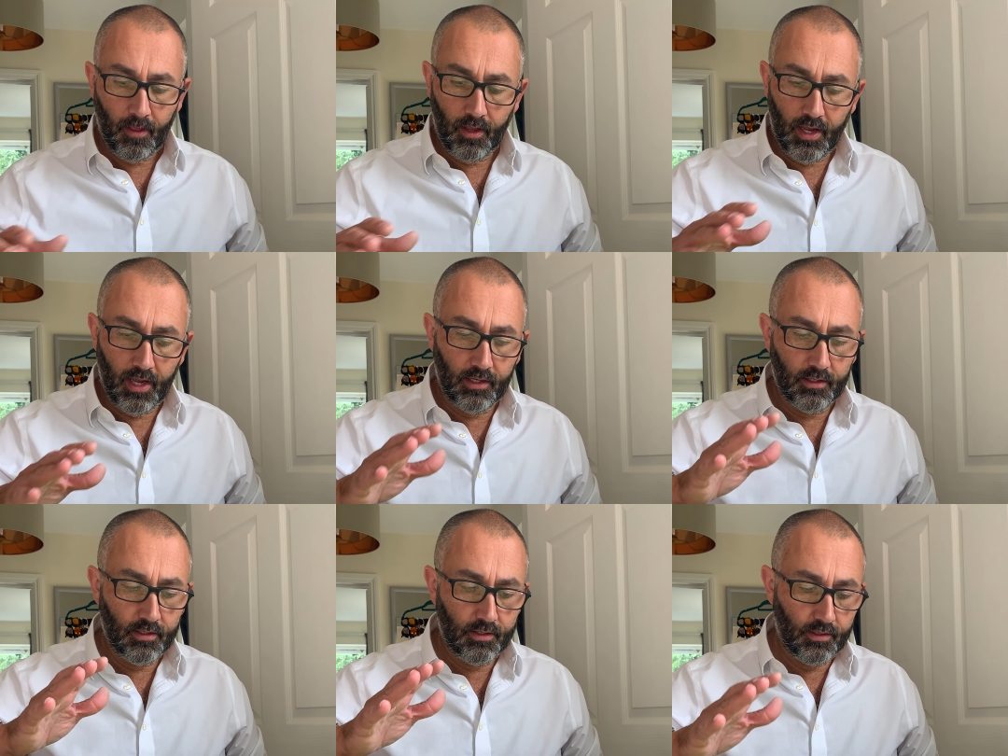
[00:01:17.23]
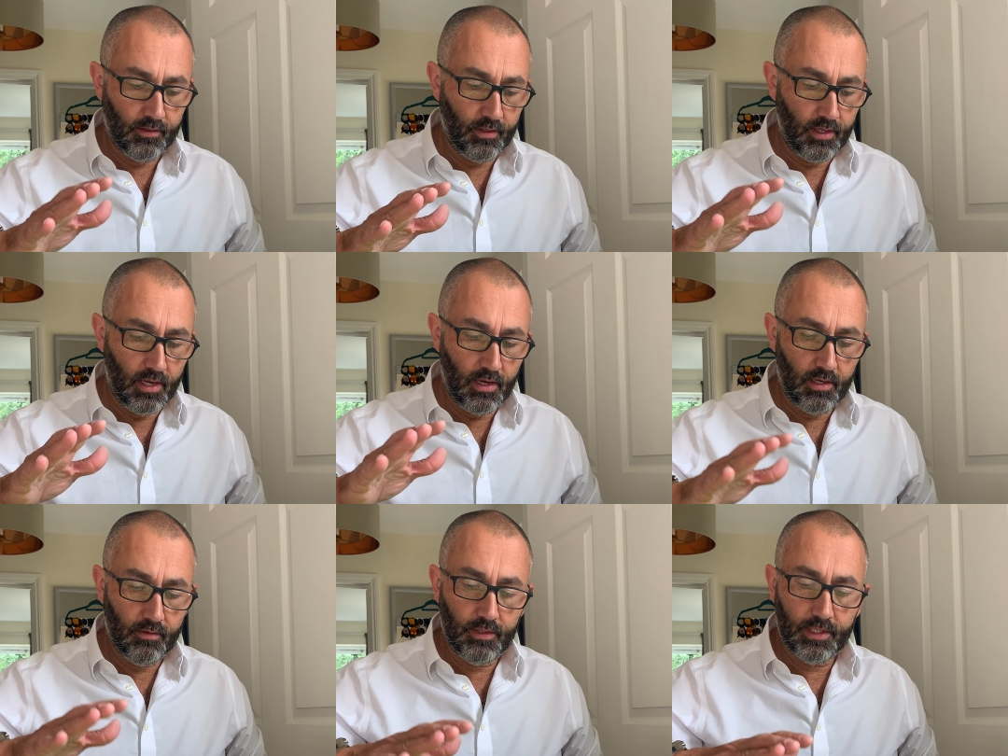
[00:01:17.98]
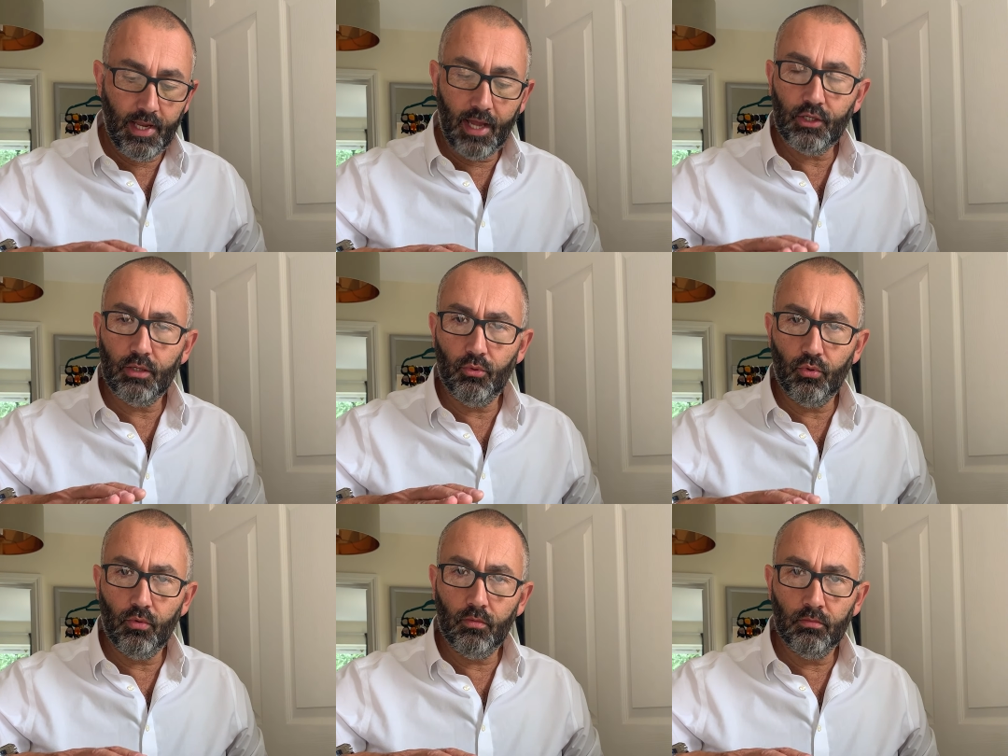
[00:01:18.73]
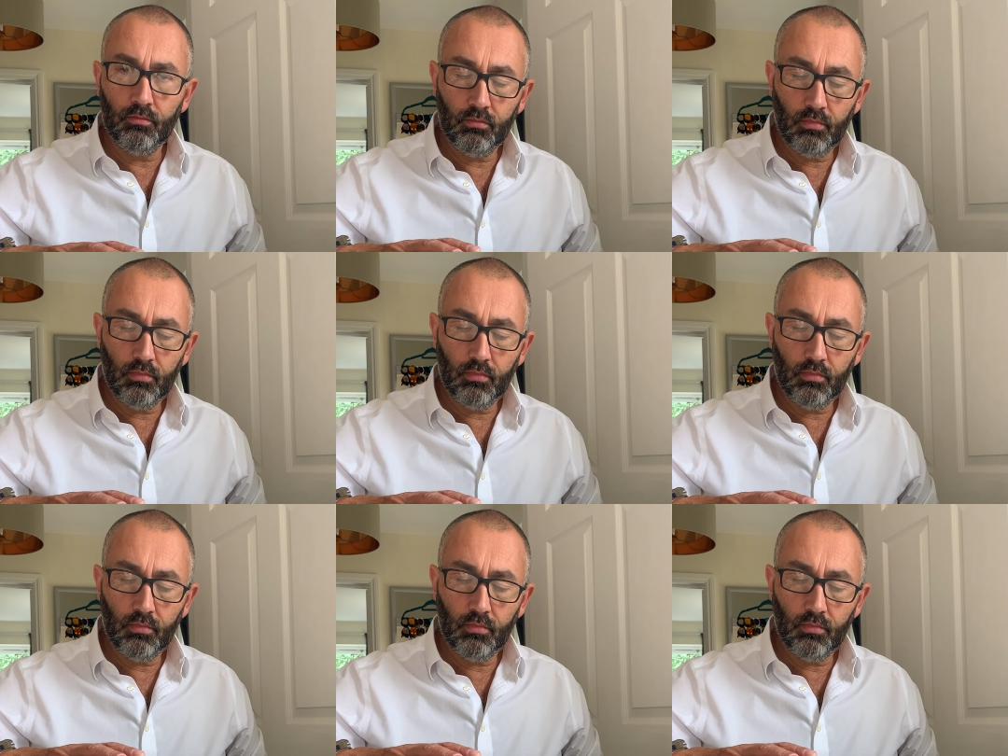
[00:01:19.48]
and the detachable,